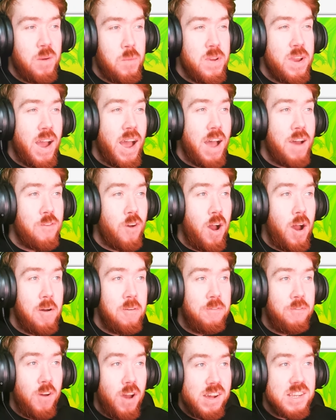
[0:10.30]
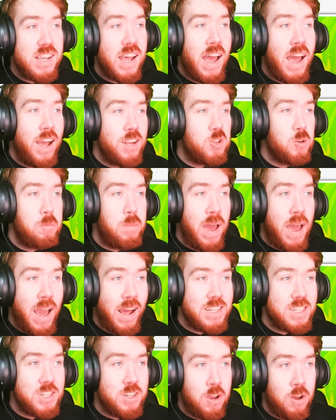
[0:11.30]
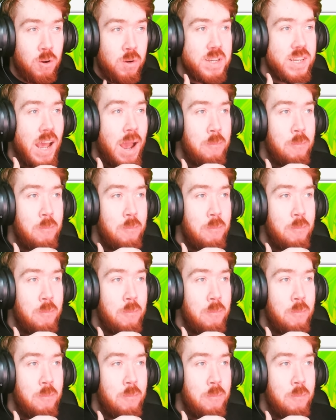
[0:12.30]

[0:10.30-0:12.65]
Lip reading: we have our first actual patch notes.